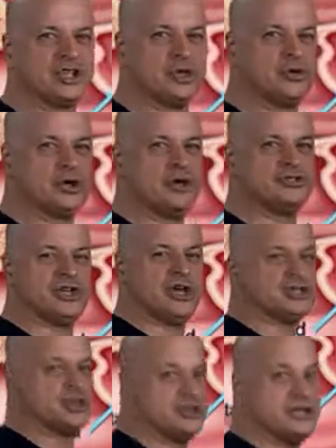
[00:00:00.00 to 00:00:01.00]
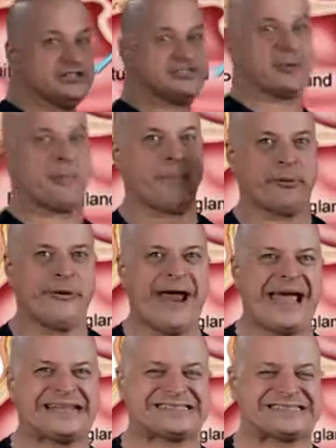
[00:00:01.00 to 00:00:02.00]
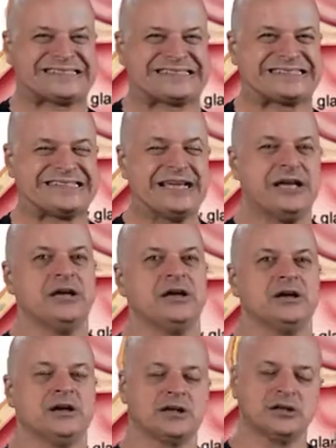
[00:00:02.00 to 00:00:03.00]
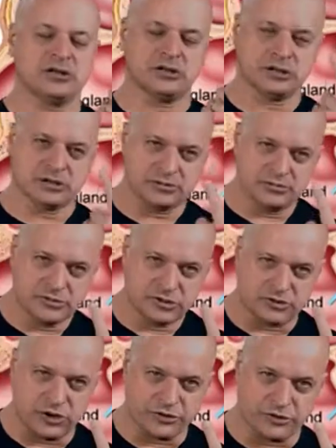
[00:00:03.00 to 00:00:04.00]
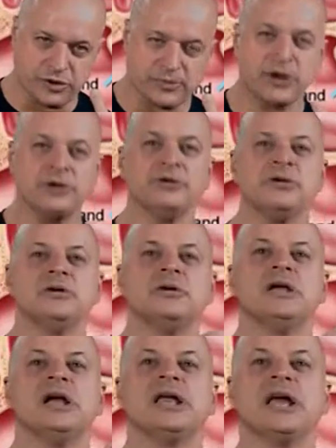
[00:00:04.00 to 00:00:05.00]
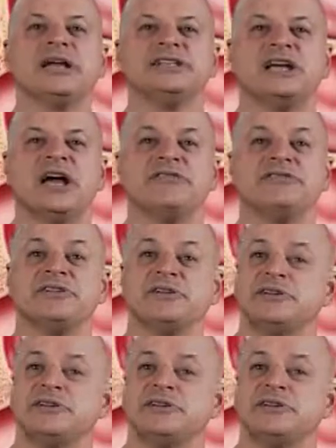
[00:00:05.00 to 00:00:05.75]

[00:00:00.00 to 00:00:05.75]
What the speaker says: glucose should suppress growth hormone and IGF.